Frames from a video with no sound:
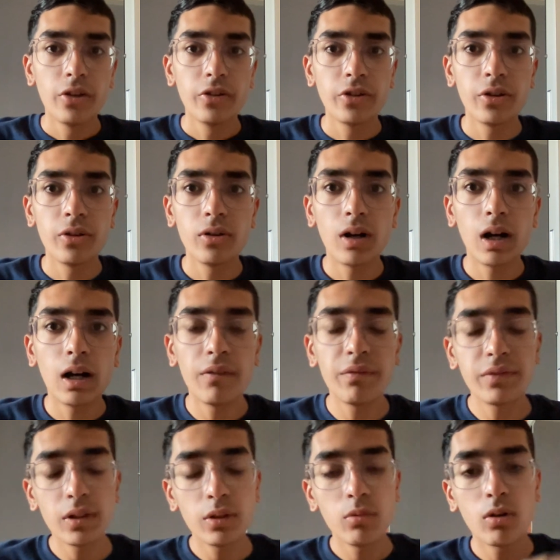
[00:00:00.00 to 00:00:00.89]
So
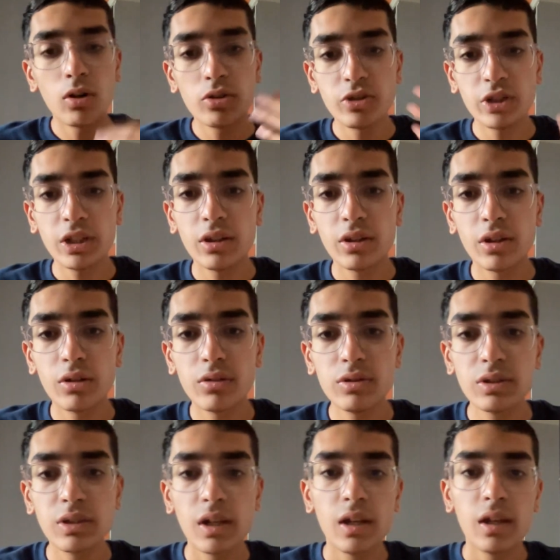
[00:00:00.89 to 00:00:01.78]
after watching
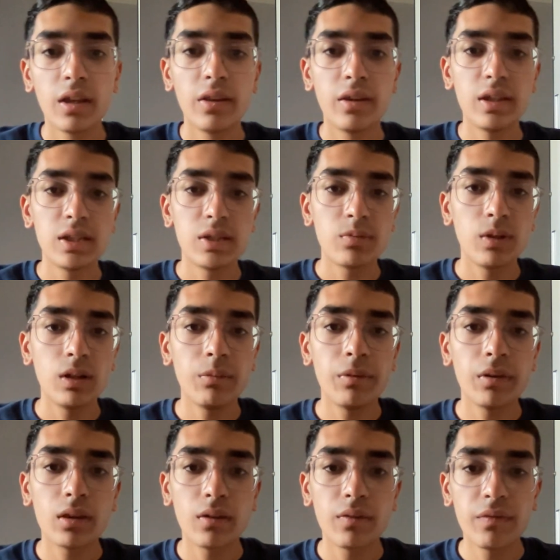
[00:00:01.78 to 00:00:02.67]
those, this
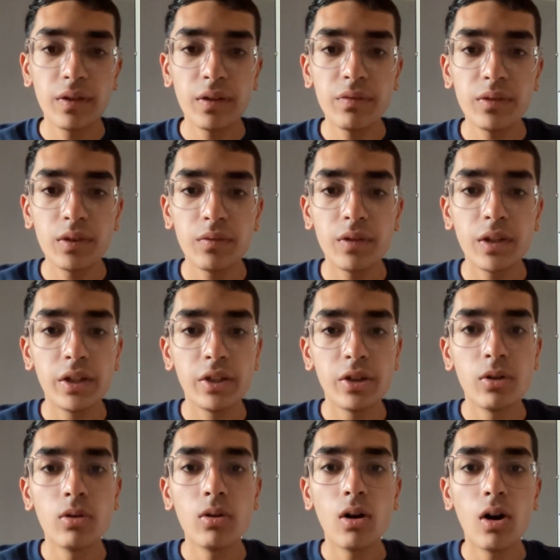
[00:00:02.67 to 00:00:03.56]
will be the fifth
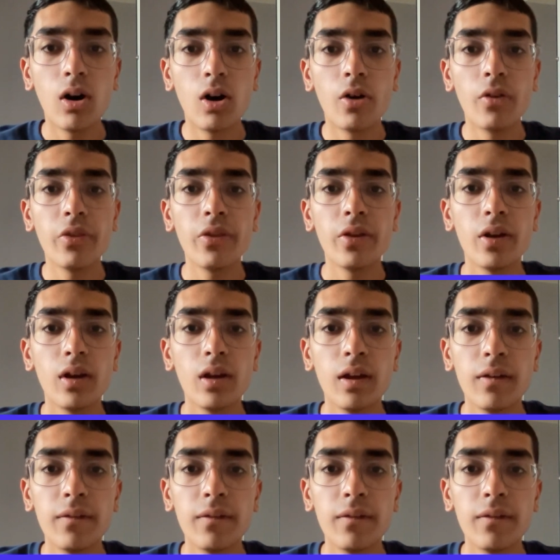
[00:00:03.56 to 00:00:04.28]
video on